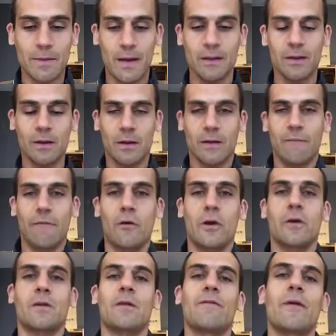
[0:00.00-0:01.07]
And for
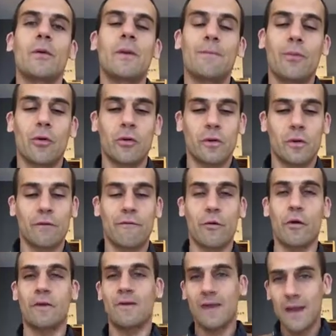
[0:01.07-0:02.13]
us, it's very important for
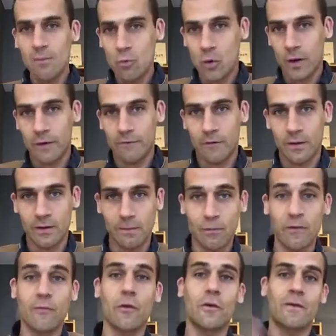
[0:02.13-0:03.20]
the same wine, for example,
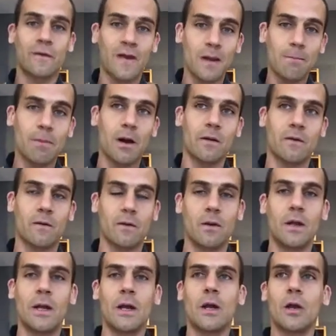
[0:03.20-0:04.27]
for the same parcel,
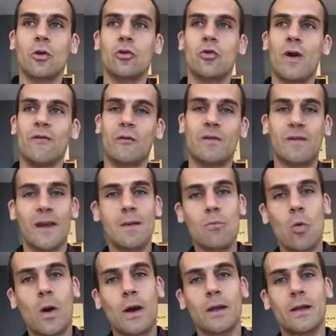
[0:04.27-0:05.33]
to have the same
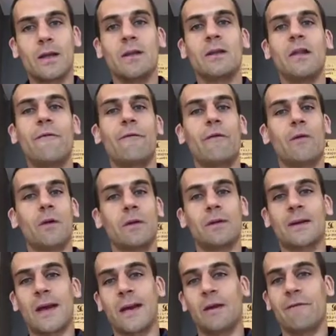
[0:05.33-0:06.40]
wine in different
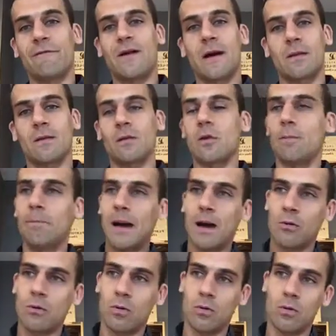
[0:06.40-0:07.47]
kind of vats, in a
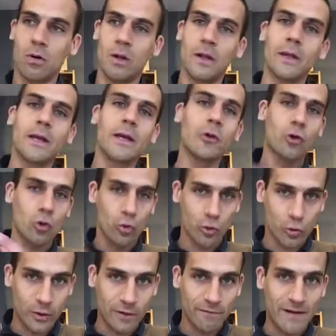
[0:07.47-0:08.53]
barrel, in a
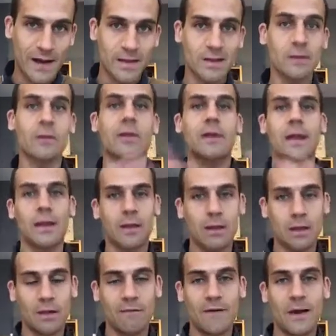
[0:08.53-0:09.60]
concrete vat, in a stainless
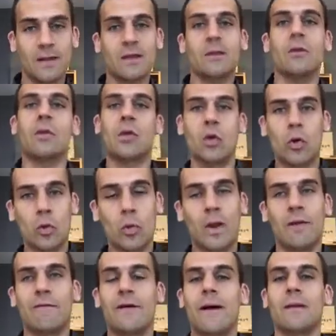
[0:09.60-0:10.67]
steel vat, in a stoneware
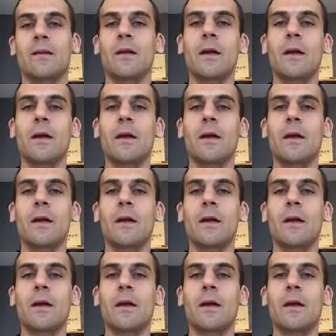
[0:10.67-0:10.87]
vat,